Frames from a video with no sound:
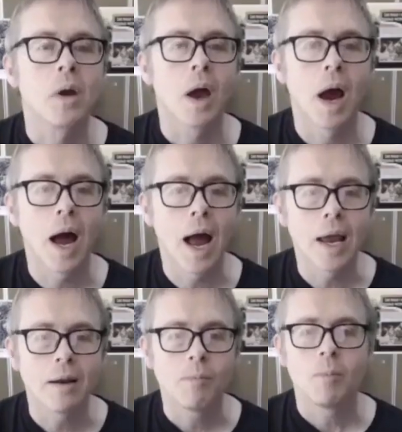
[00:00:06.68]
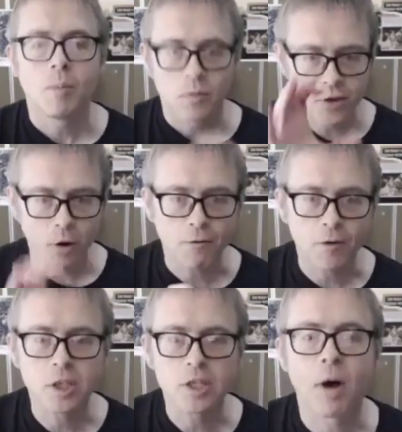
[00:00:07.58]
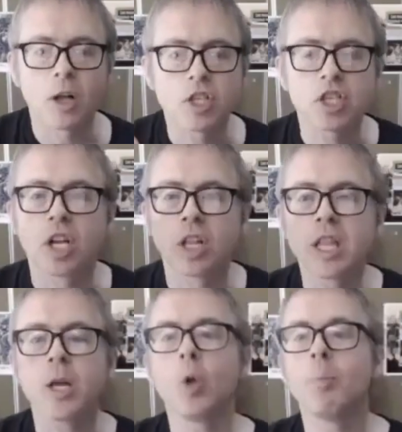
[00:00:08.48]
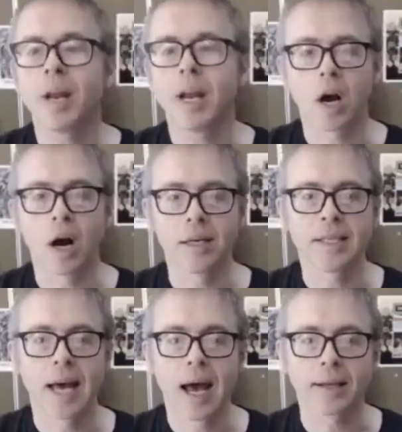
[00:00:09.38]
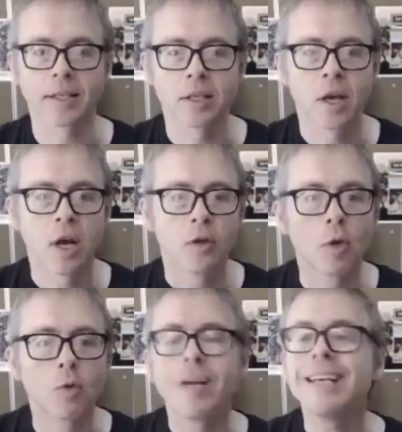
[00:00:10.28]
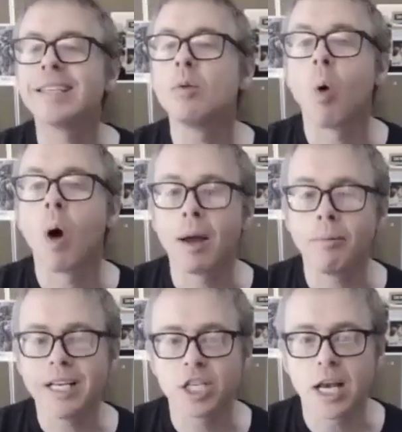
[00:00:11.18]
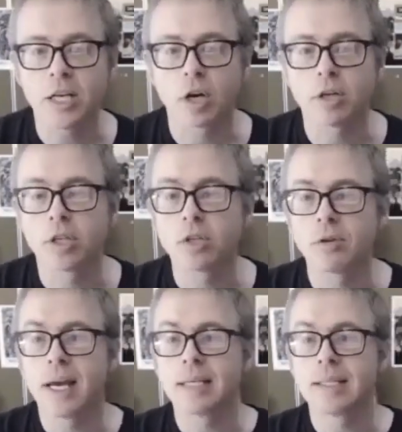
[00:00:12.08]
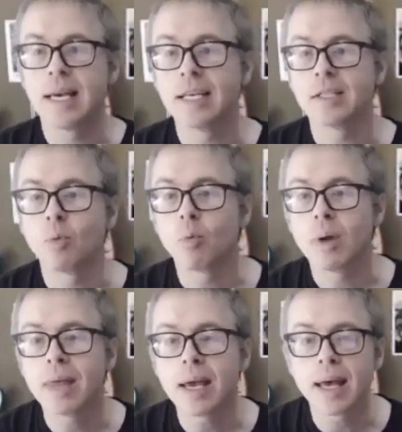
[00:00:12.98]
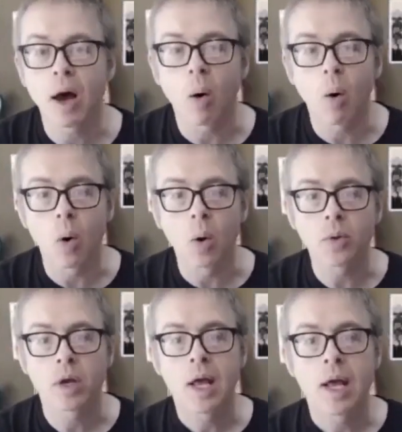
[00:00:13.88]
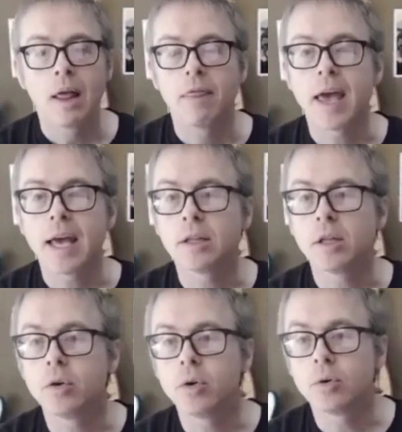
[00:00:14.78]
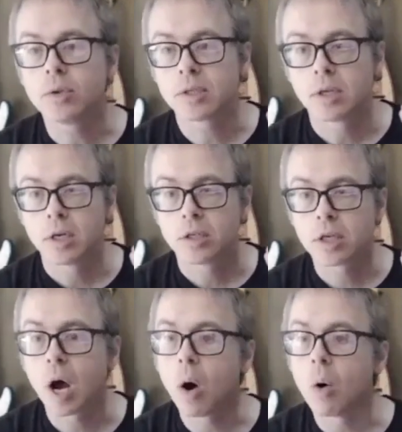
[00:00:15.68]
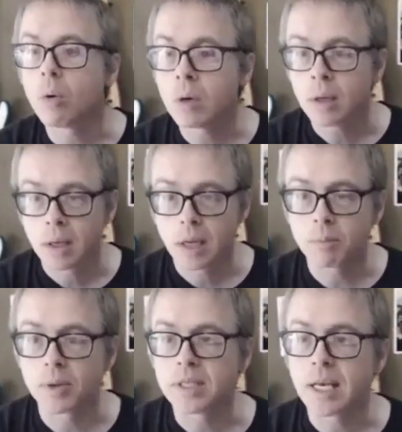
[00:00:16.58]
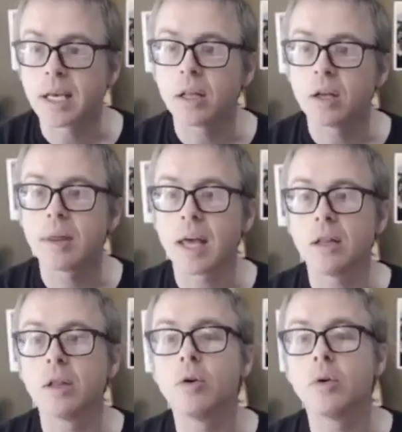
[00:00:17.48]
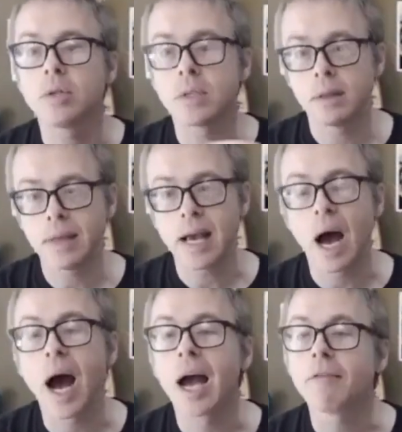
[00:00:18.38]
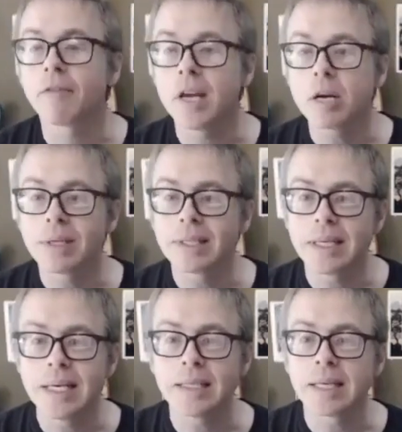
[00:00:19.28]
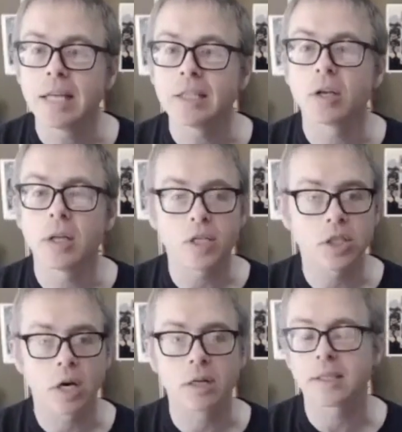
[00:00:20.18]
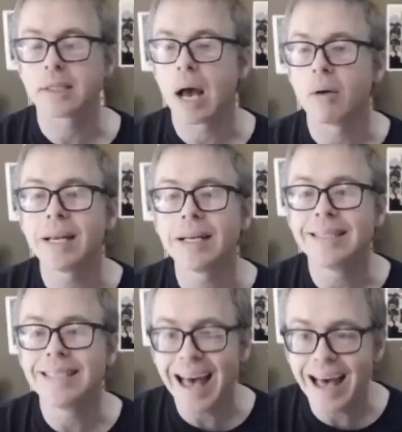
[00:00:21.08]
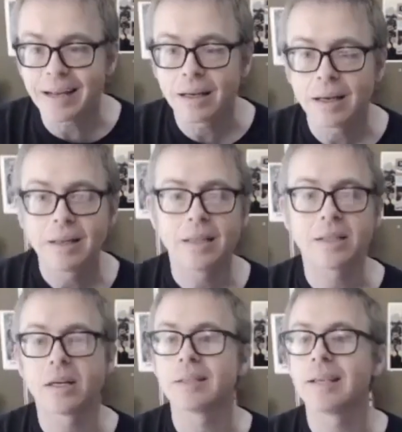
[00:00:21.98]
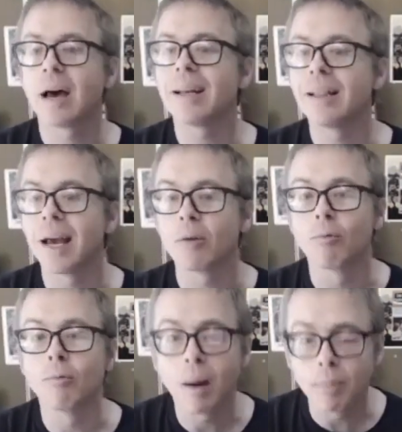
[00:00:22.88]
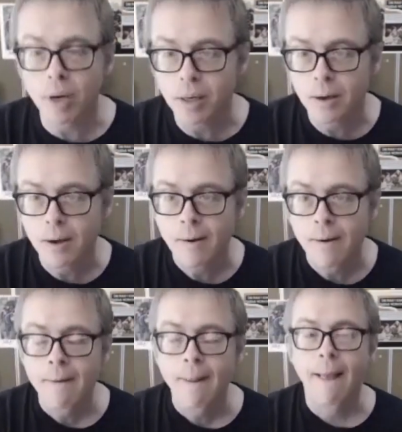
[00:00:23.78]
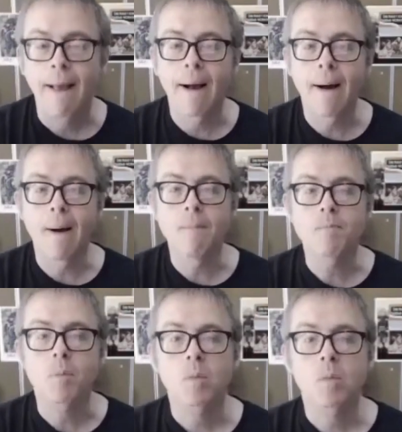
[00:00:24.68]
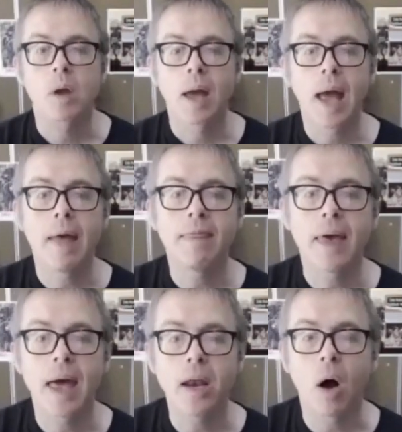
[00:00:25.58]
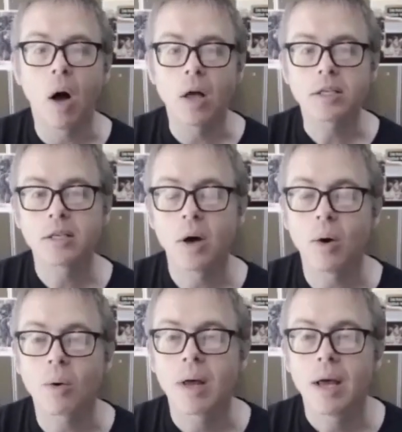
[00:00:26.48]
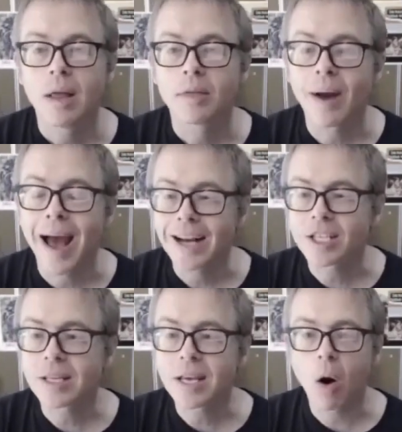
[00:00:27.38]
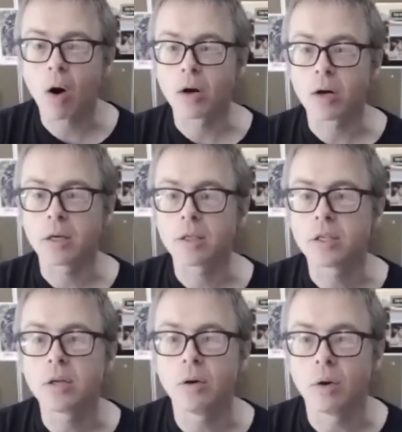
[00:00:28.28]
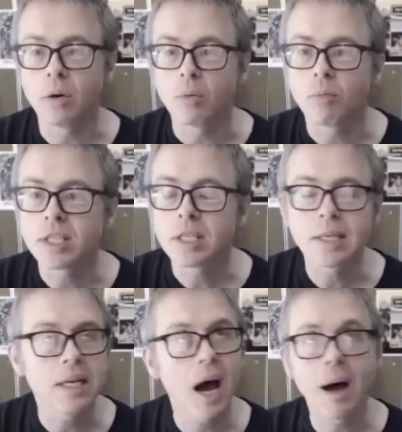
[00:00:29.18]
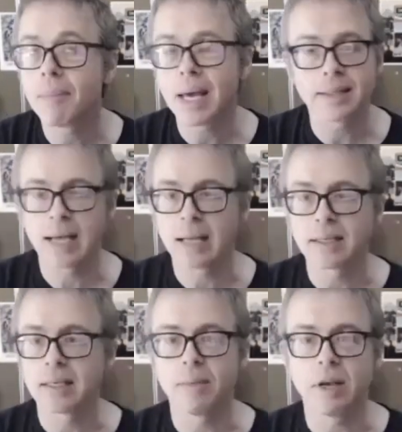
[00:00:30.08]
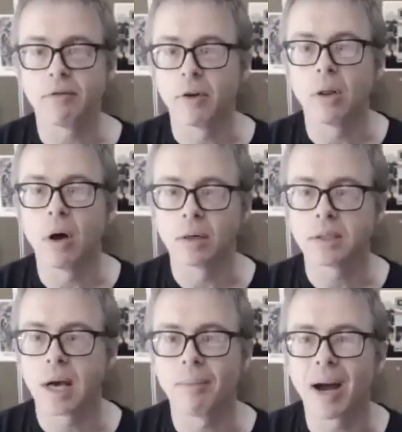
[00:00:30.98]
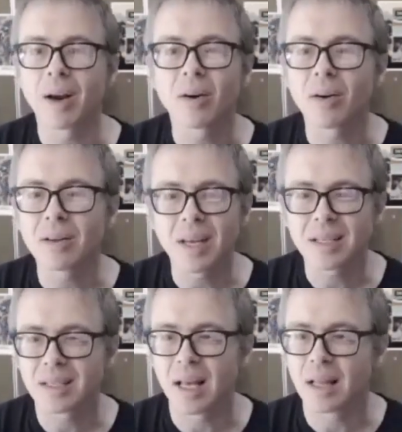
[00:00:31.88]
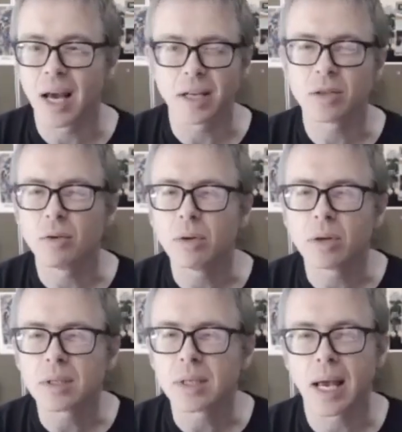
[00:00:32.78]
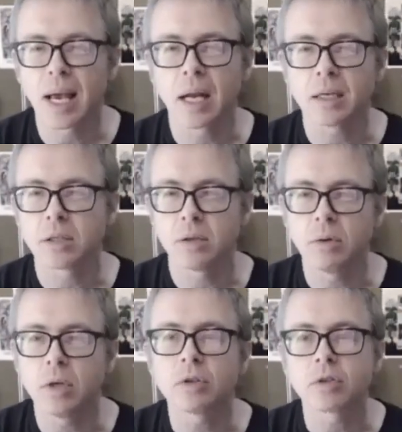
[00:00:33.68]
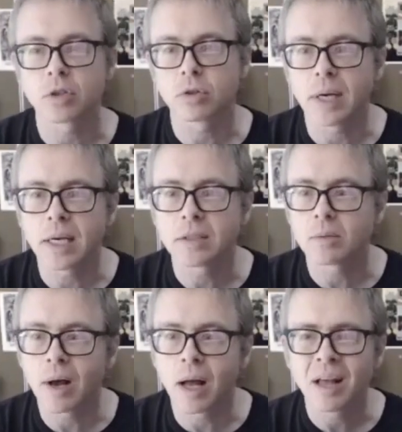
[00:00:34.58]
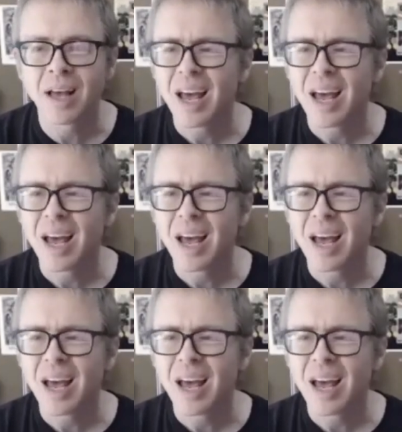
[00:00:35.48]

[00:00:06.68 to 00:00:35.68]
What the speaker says: Uh, so first of all, just a little bit of context. The reason why we change our strings is when they get old, they lose tone. In particular, they lose the high frequencies, and so they start sounding dead. They start sounding like rubber. Um, and then also, they're actually harder to tune, which did not make sense to me for a long time. I heard this that like tuners can't tune your string as well.